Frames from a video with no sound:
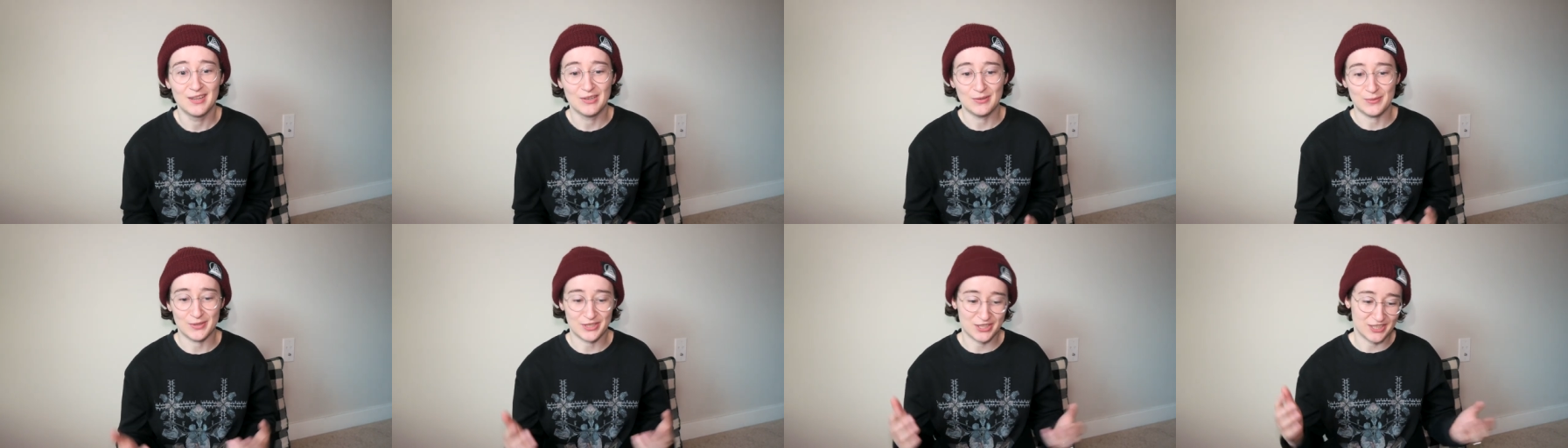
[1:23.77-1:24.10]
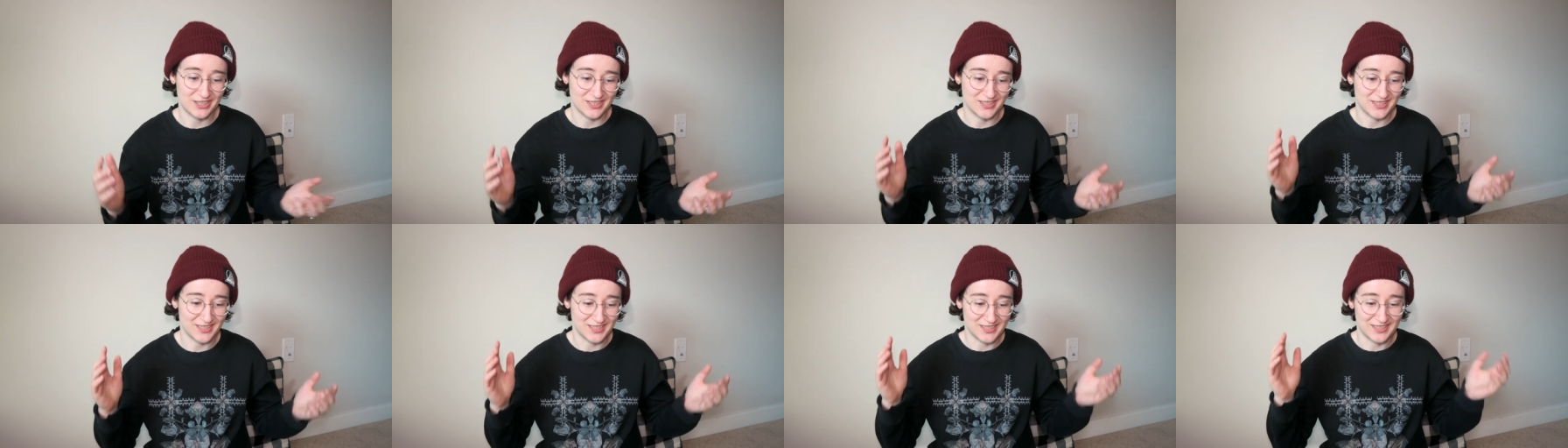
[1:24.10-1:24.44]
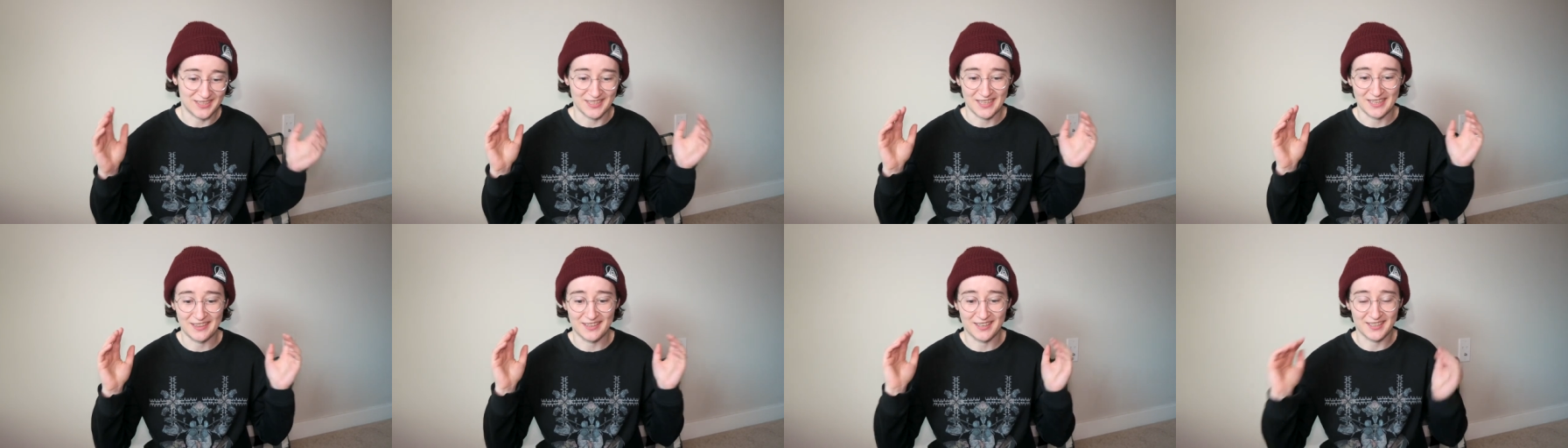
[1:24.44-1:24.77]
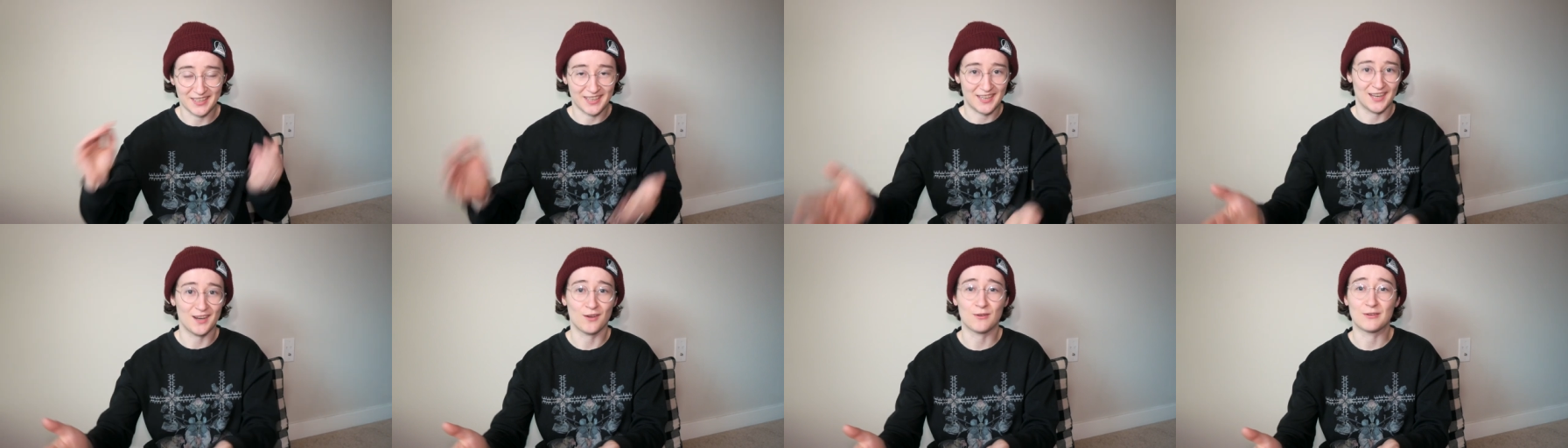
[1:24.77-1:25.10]
which is a day that I
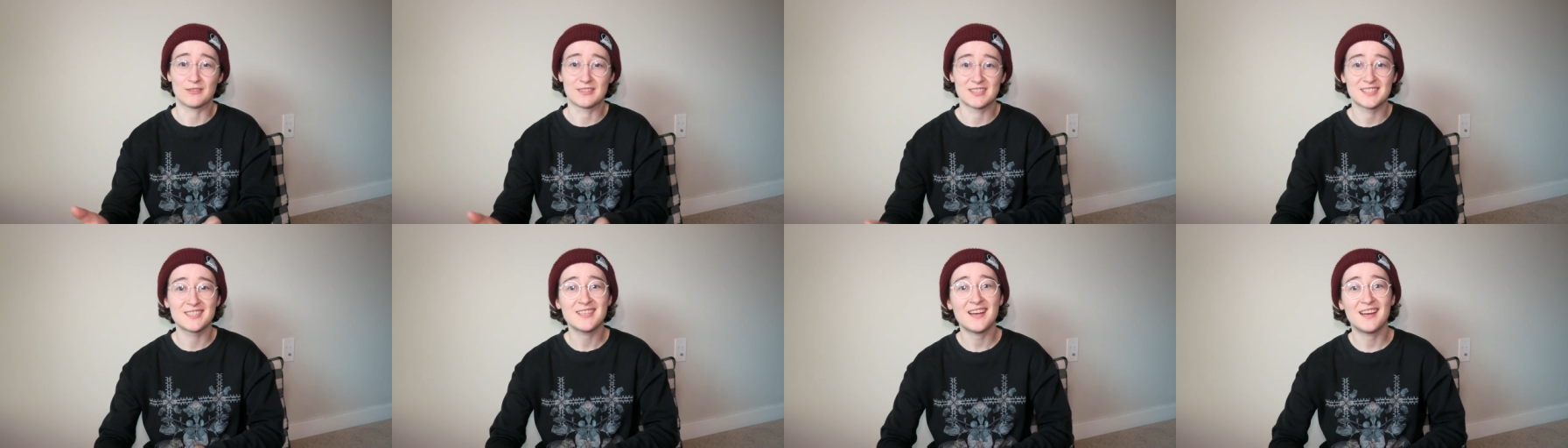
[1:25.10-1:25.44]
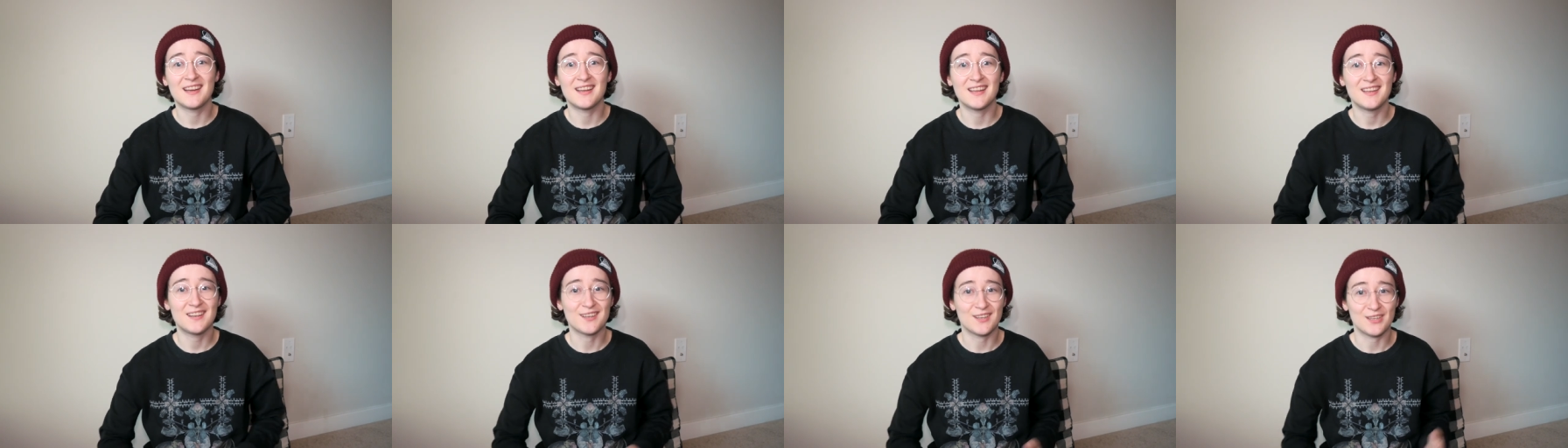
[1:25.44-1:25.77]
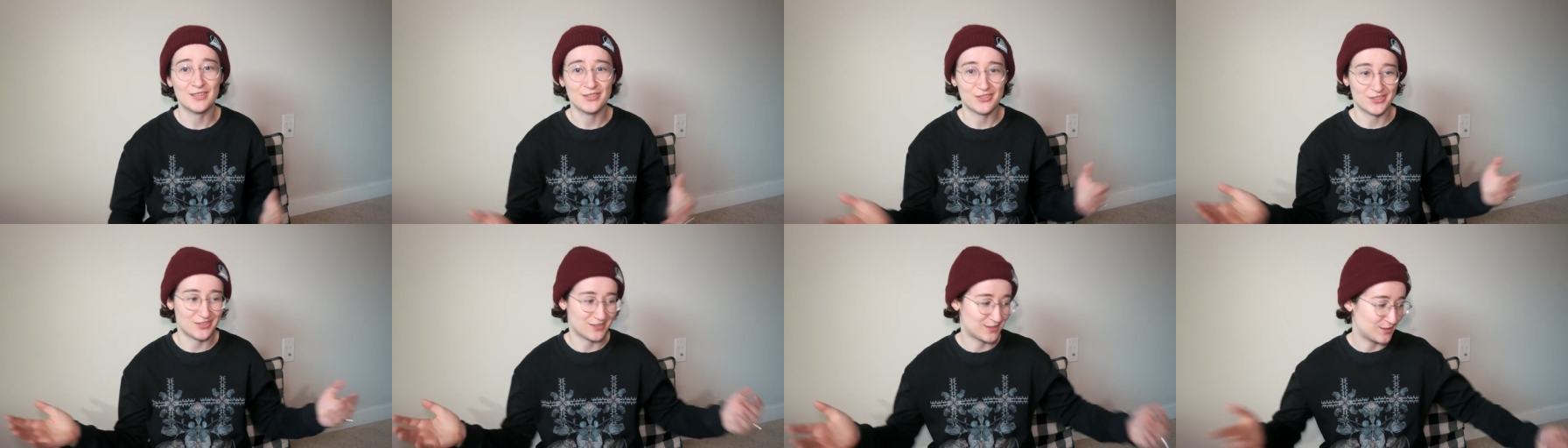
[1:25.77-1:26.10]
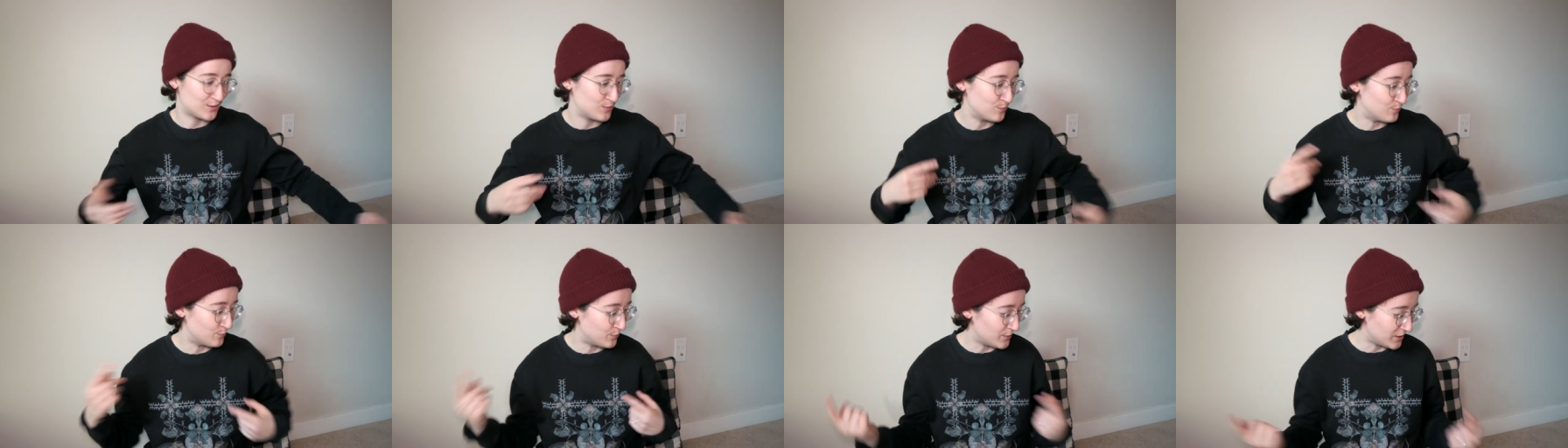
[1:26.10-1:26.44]
can't go outside, I'll
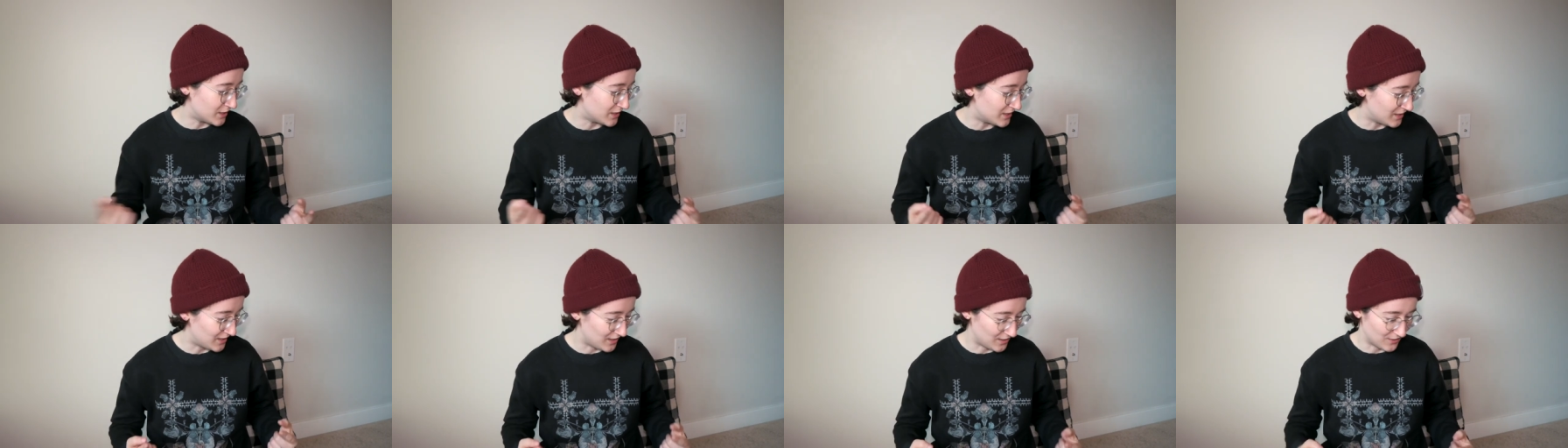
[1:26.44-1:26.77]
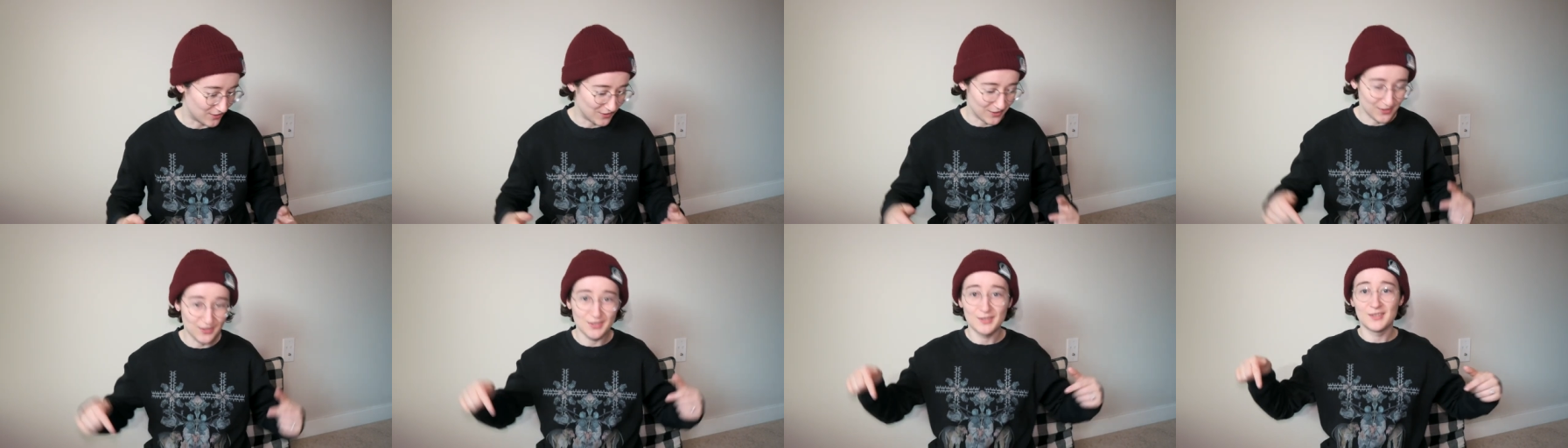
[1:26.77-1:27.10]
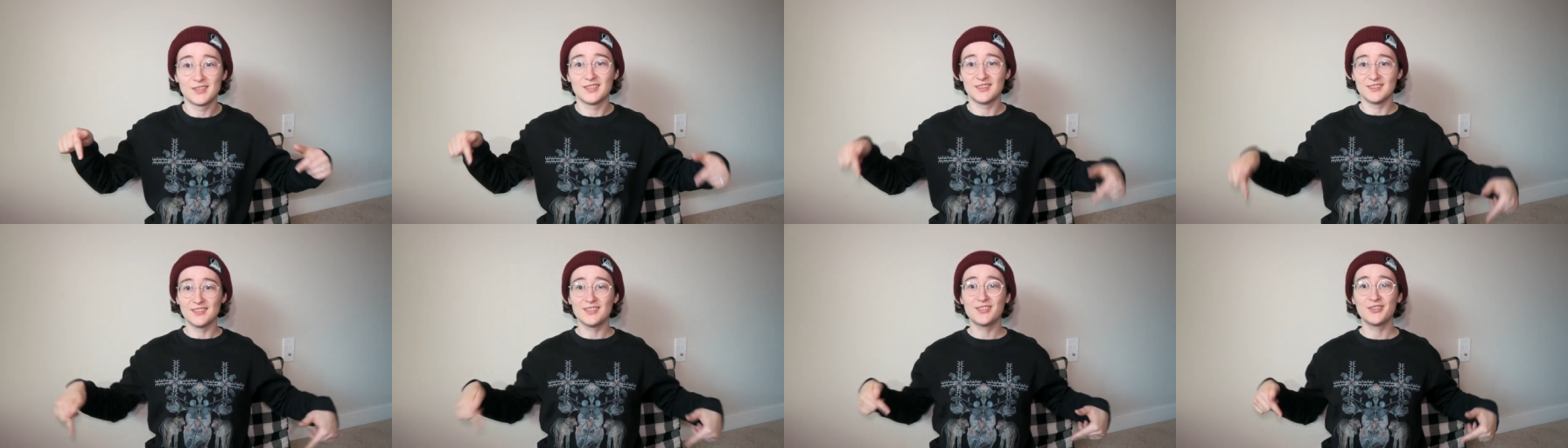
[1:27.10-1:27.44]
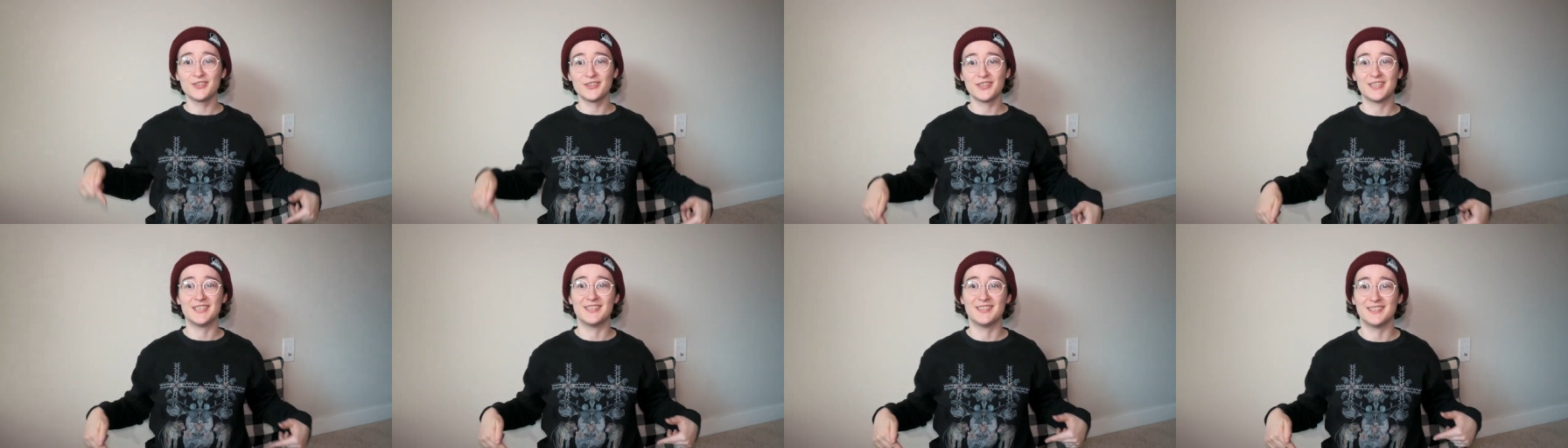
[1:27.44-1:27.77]
just be in here,
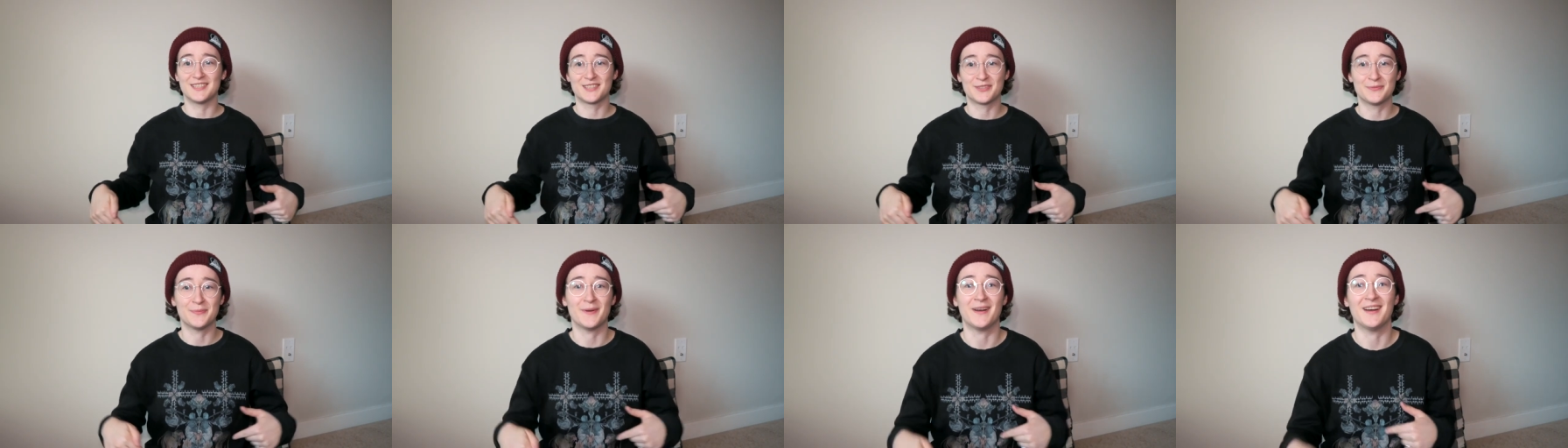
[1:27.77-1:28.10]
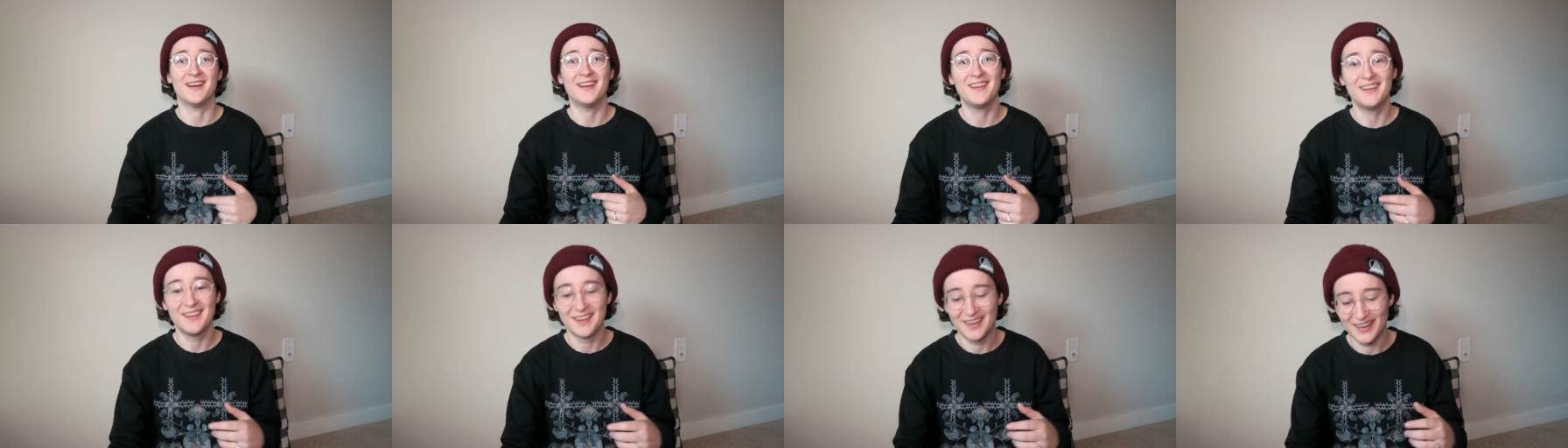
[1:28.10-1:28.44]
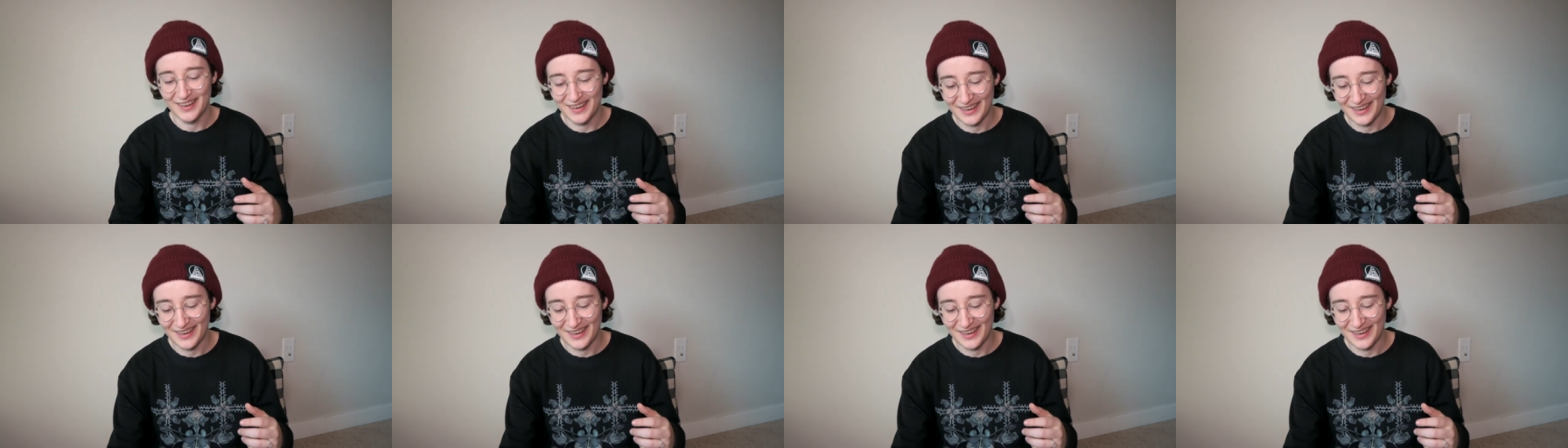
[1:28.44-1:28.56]
literally in this spot,